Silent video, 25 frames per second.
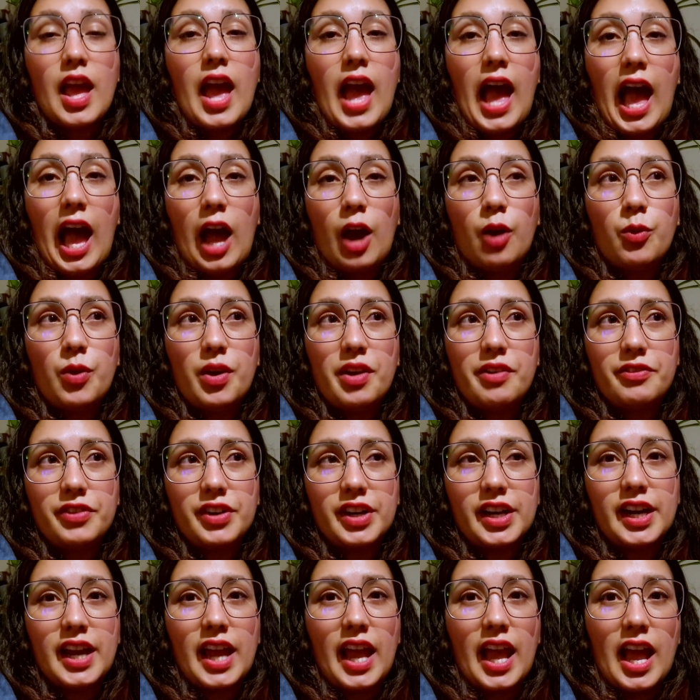
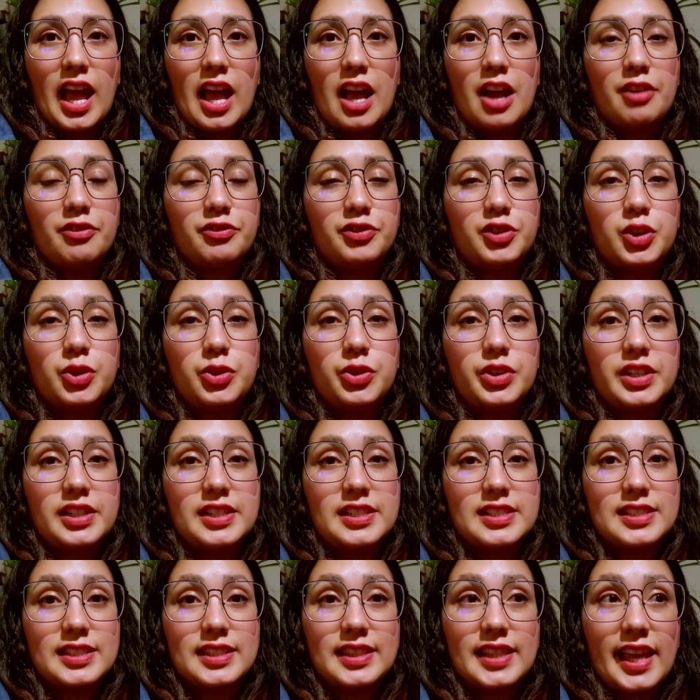However, a few
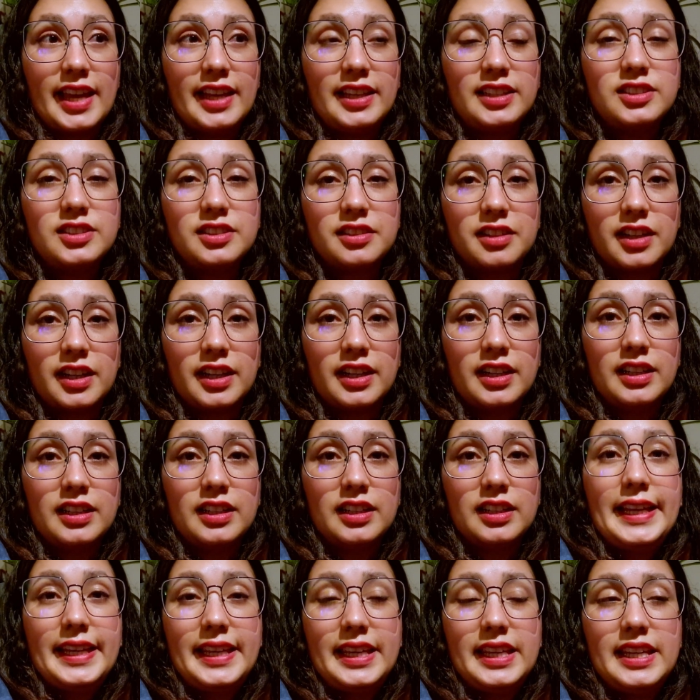years later,
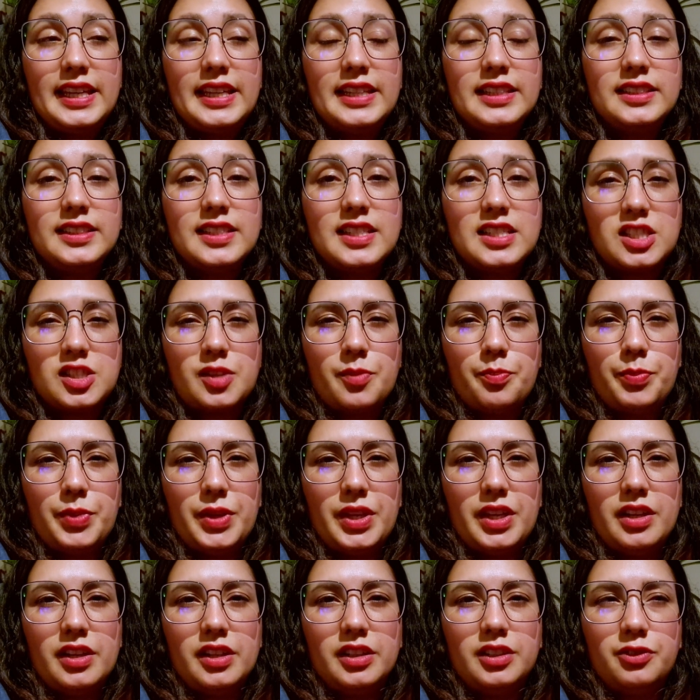he
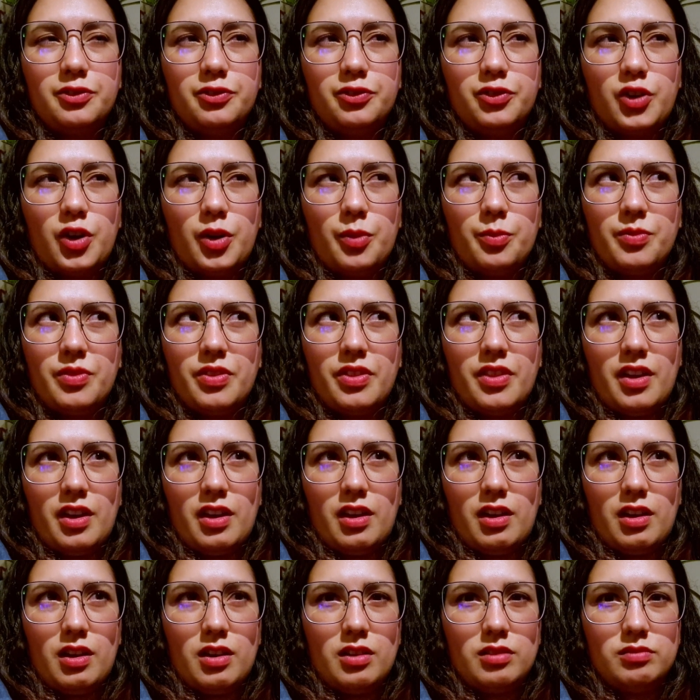disappeared from
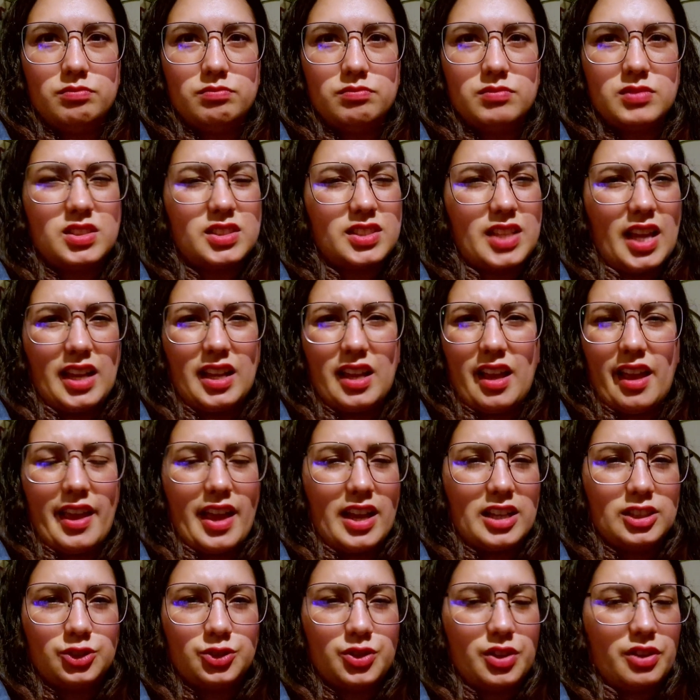the
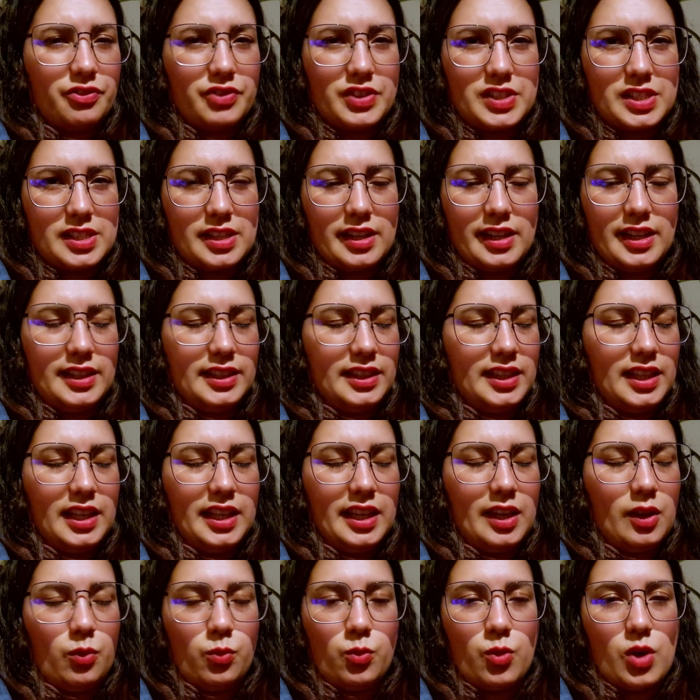psychiatric facility
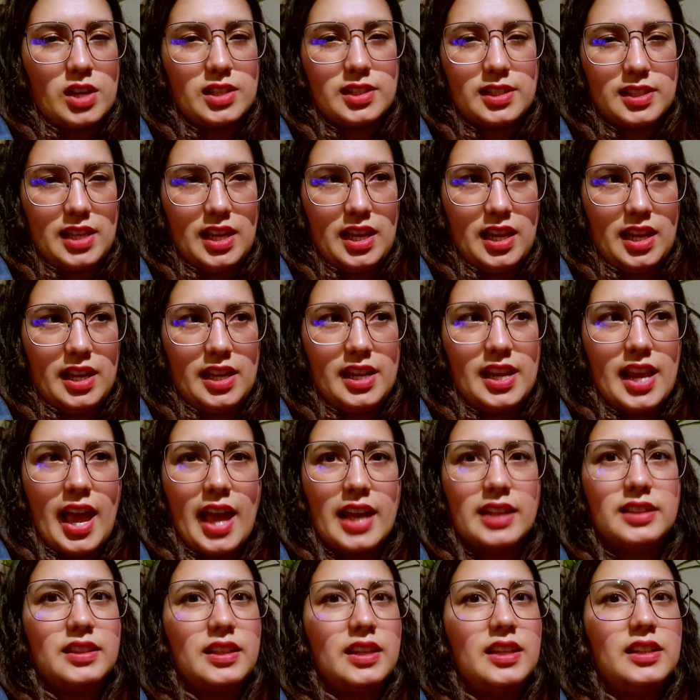he was in,
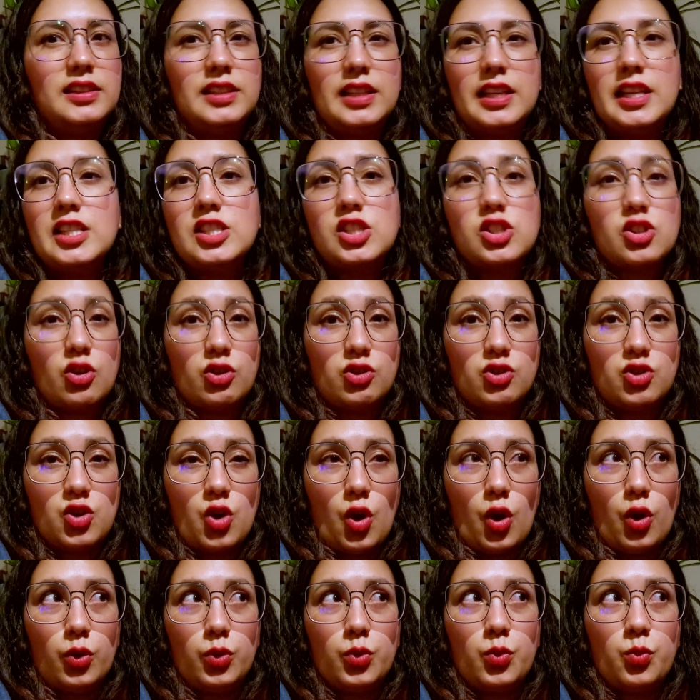and it is
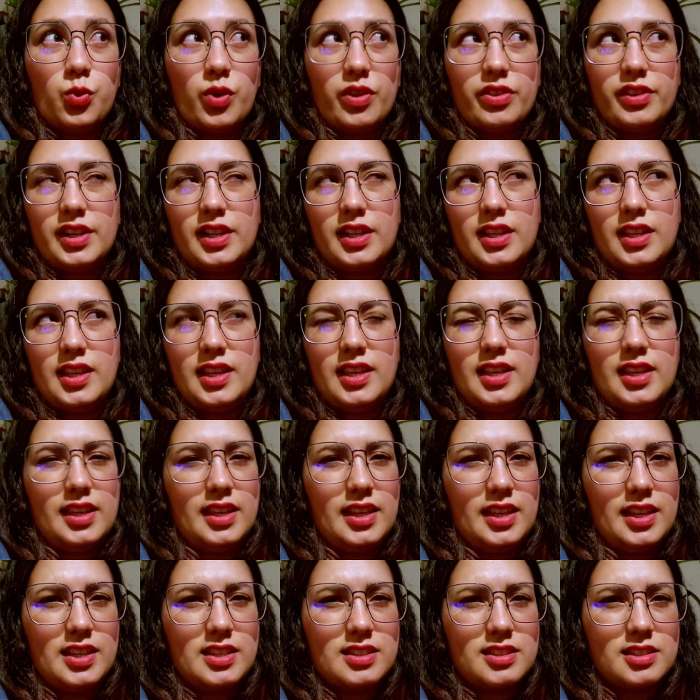unknown whether he
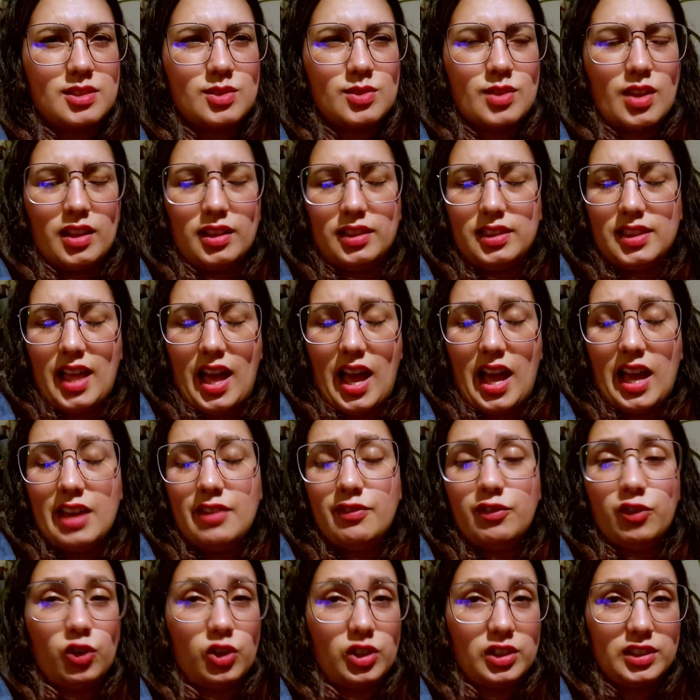is
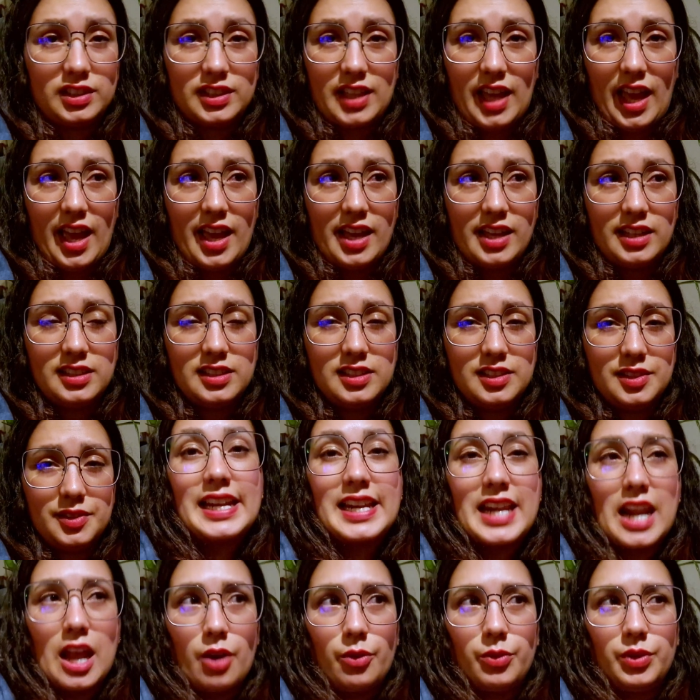alive or dead.
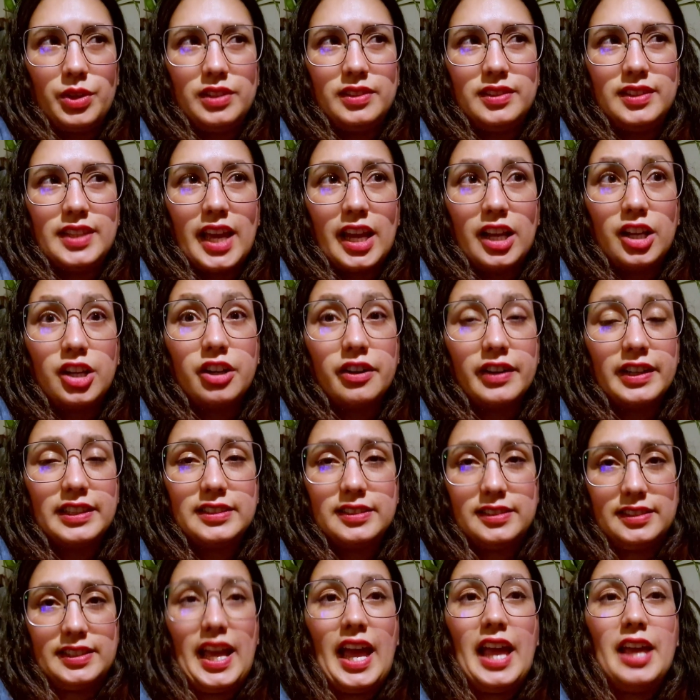And now in the
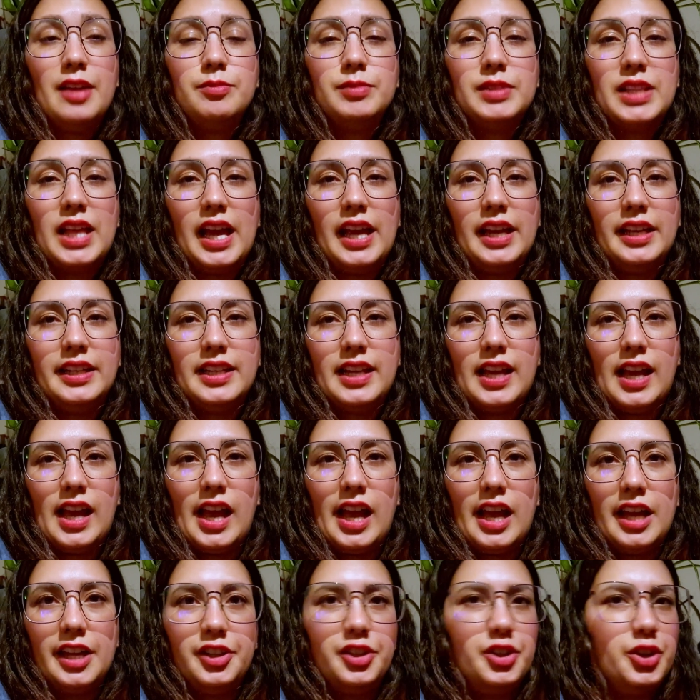current timeline,
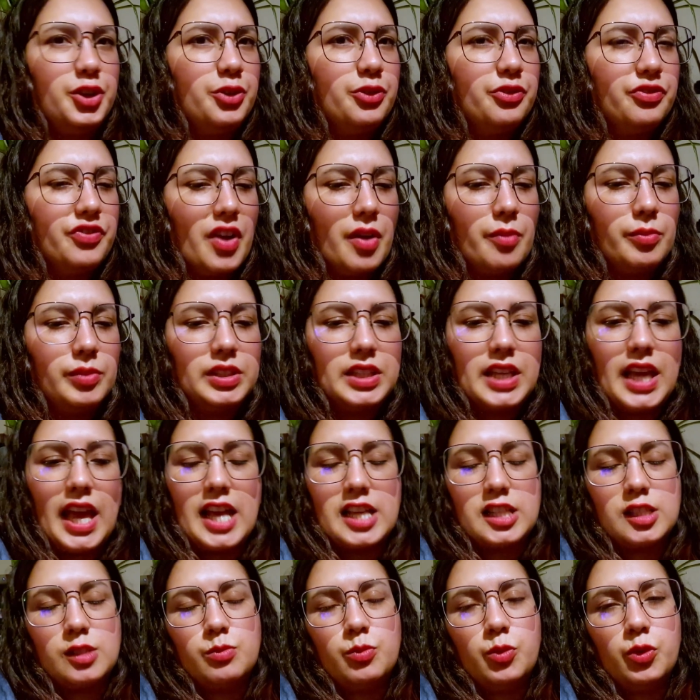a new family
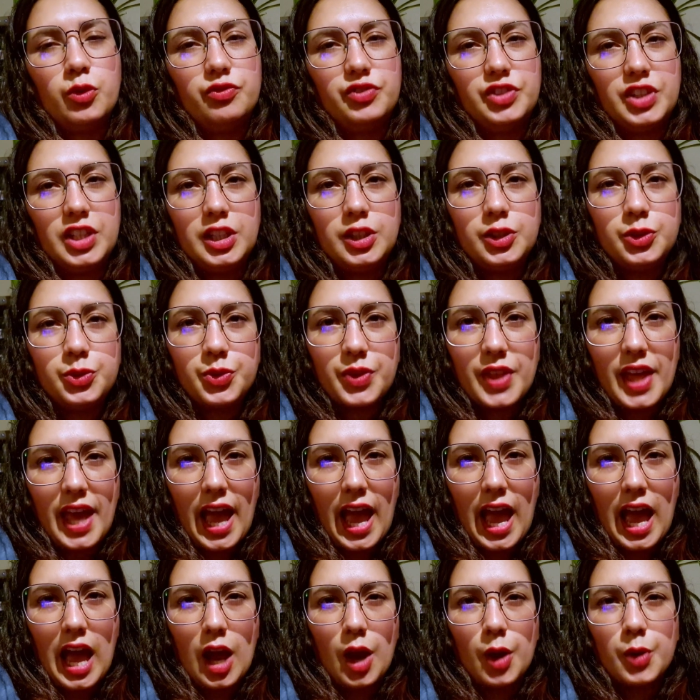has moved into the
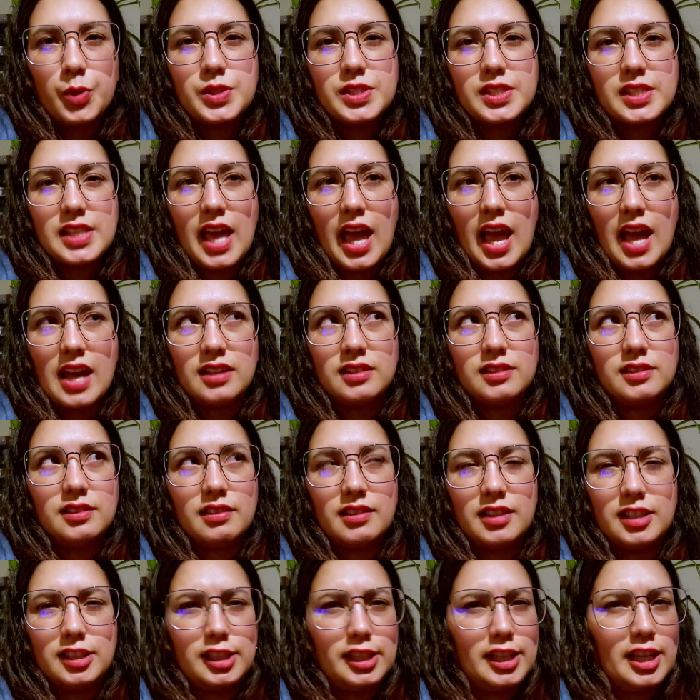house, and
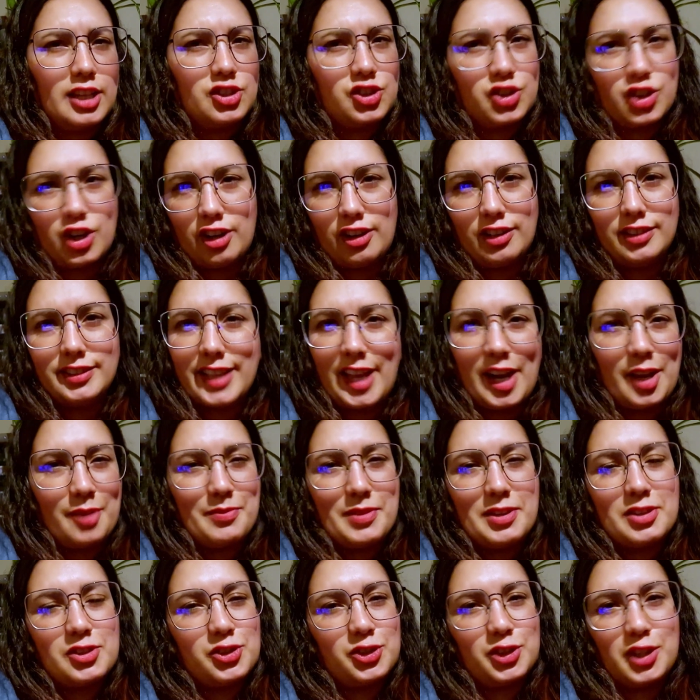the teenage girl that I
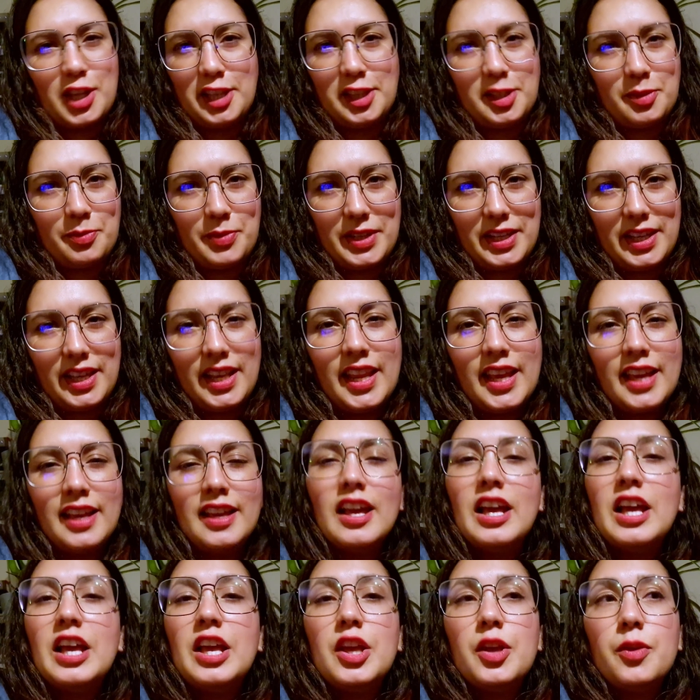mentioned at the beginning
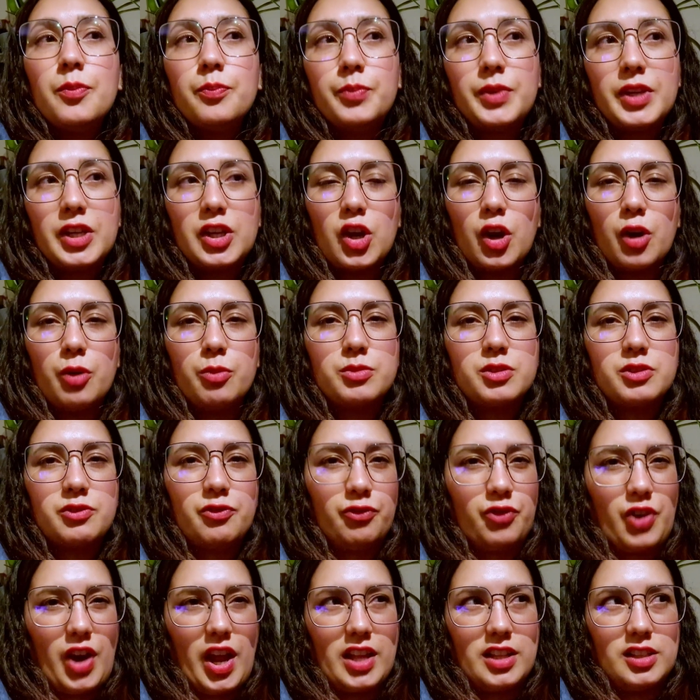becomes
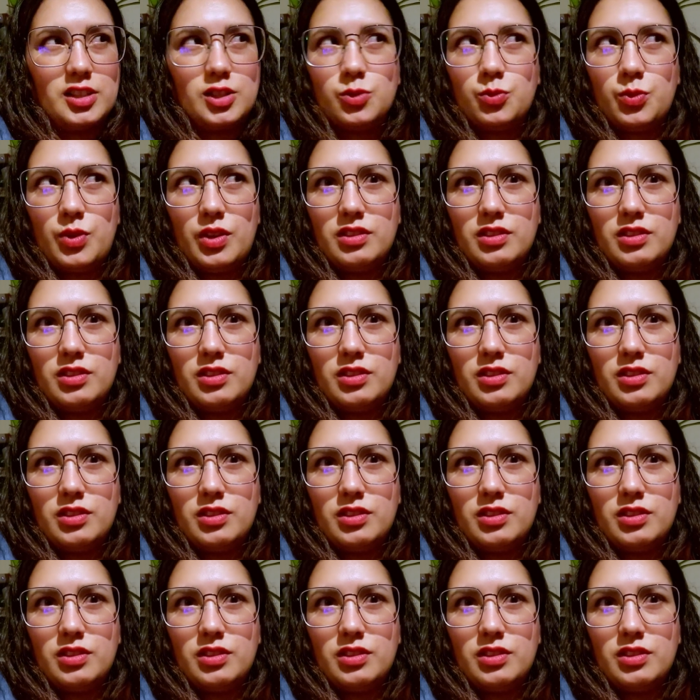friends